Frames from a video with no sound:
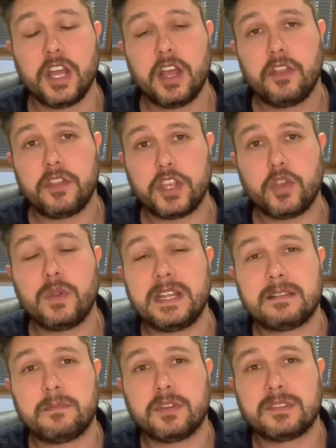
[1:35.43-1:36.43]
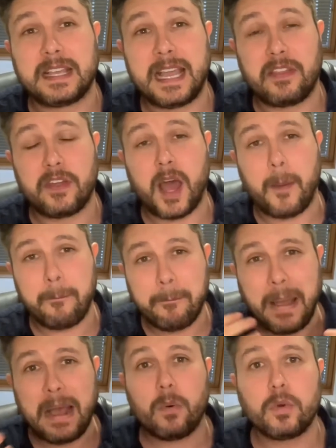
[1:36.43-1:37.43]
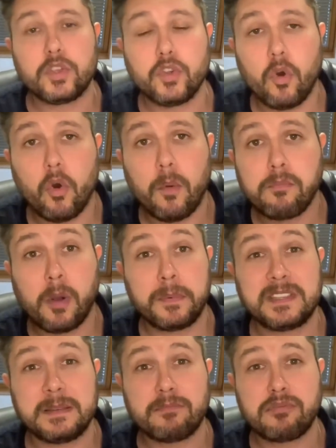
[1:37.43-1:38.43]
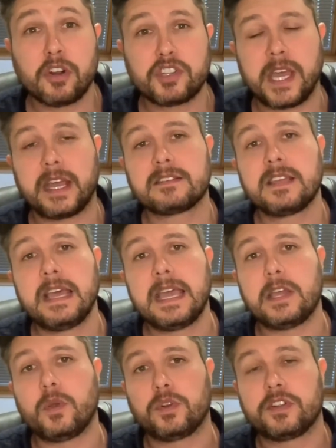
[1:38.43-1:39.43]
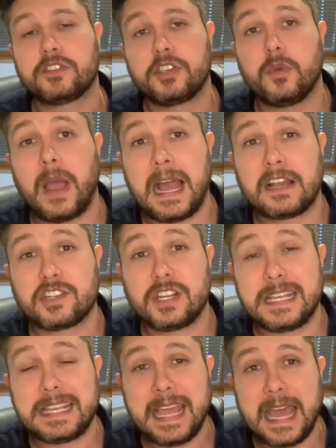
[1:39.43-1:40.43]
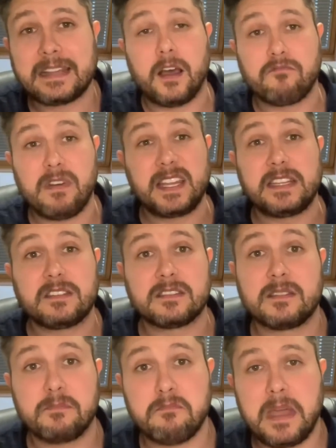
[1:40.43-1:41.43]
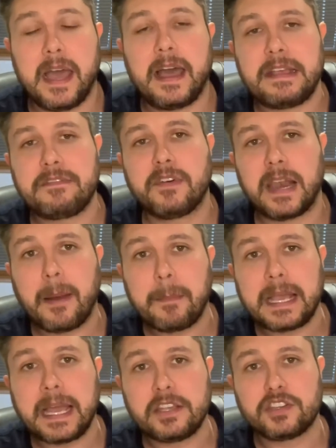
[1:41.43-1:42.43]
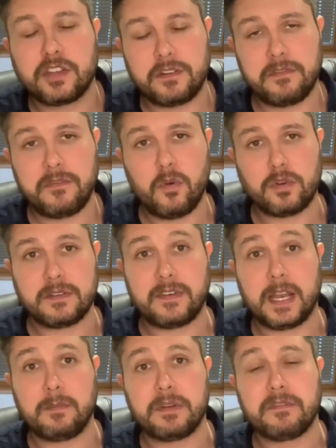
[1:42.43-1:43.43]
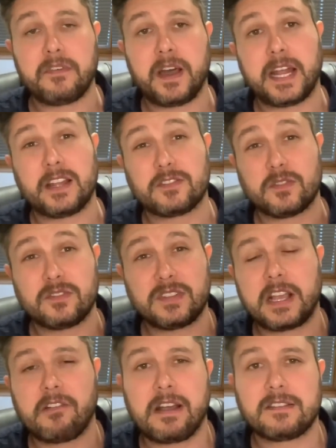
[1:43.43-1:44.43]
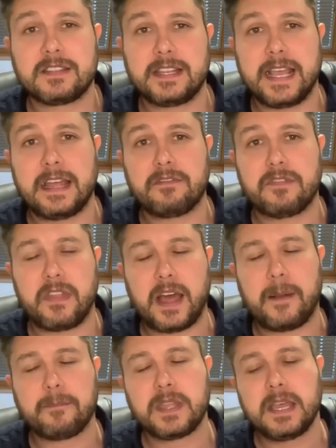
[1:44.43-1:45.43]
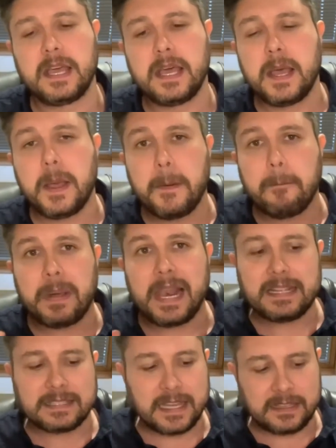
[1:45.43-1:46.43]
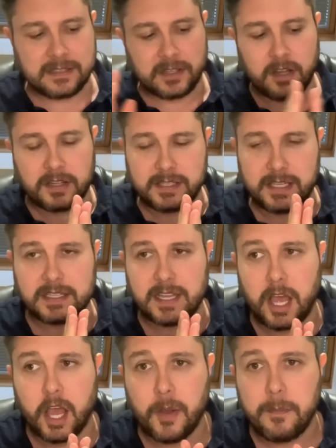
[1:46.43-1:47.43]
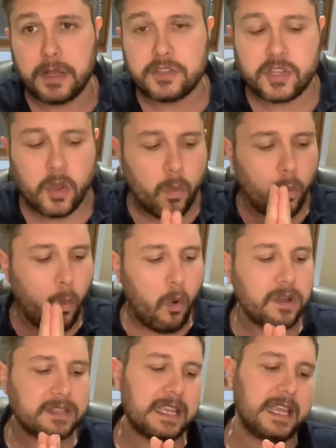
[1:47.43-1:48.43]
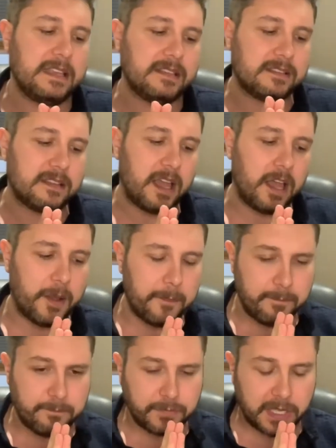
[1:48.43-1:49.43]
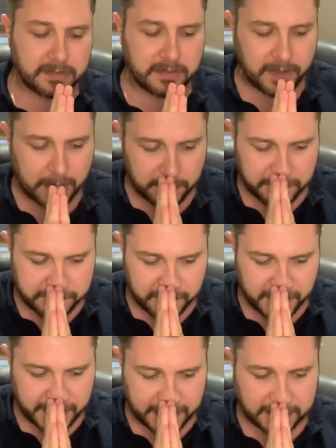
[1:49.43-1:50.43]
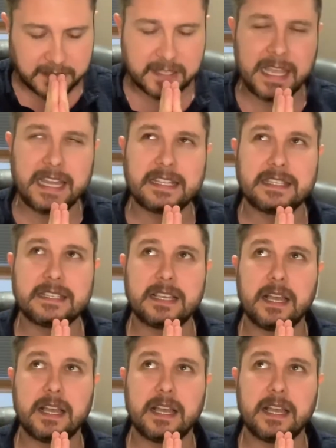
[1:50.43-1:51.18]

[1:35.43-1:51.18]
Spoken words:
that you need to put together about your property project in order to actually get ready to submit a full application for development finance. So stick around to the end for that. But let's get started. So what is development finance? It's